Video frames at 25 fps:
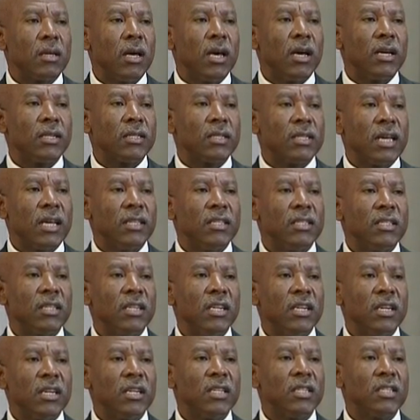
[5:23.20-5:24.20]
cents
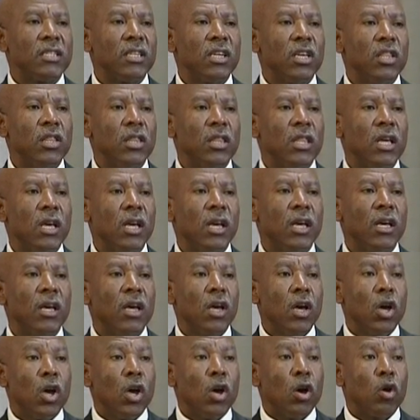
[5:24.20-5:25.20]
increase in the
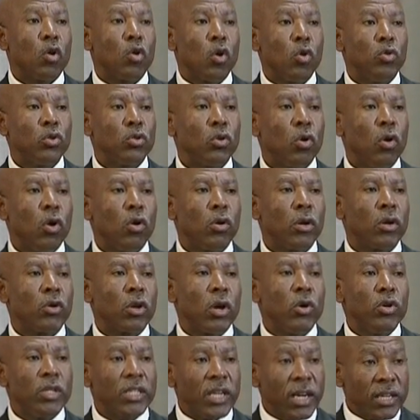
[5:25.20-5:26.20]

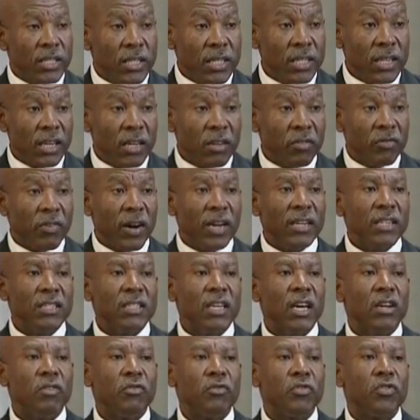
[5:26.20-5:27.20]
road accident fund
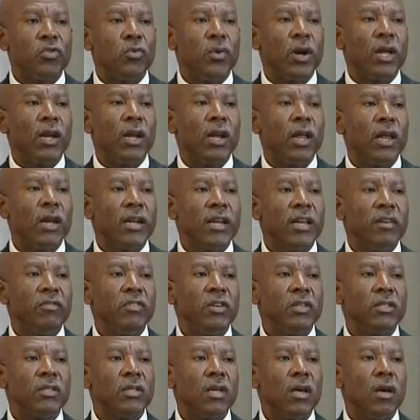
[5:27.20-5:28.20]
and fuel
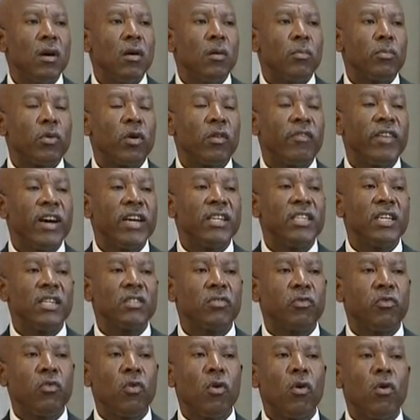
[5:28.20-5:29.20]
levies provided
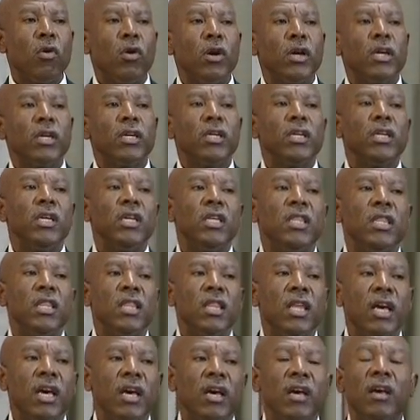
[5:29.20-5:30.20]
for in
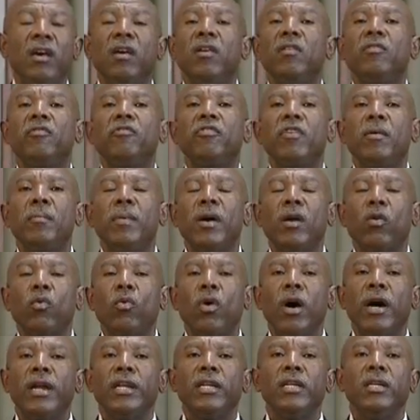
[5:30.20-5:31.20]
the
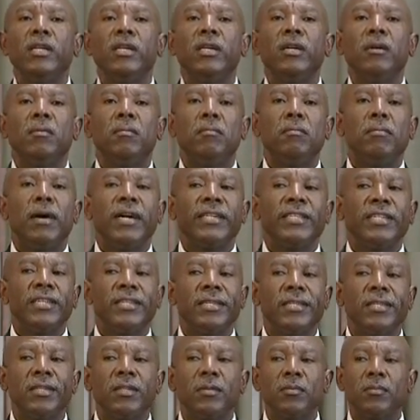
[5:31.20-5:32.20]
February
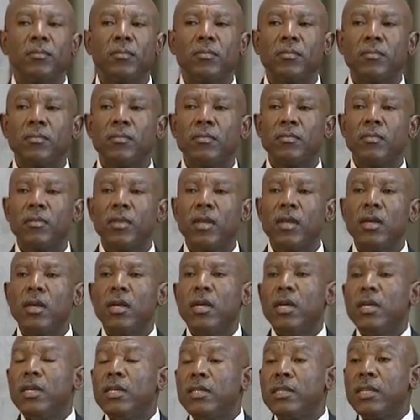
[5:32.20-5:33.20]
budget.
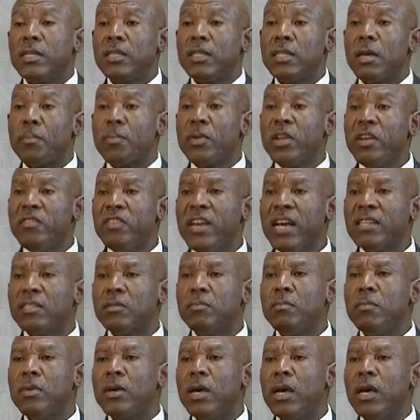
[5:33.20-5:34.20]
Since the previous
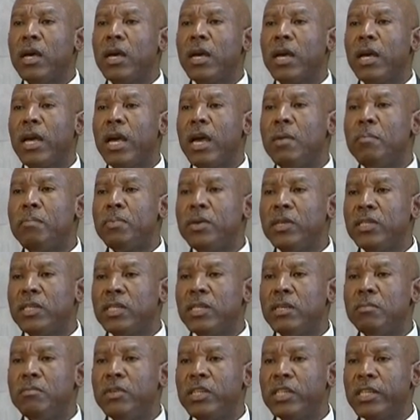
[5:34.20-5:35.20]

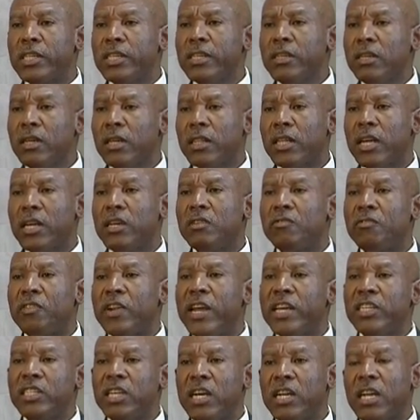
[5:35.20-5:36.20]
MPC meeting, the
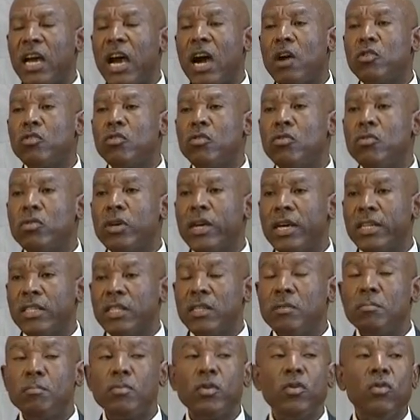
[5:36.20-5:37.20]
inflation outlook has
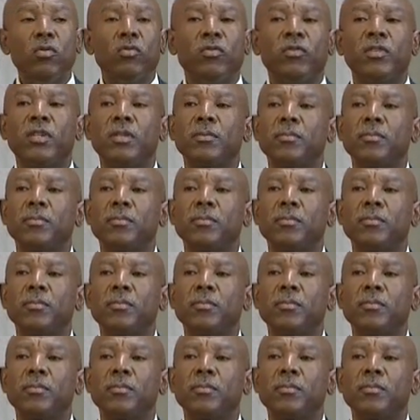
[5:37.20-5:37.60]
improved.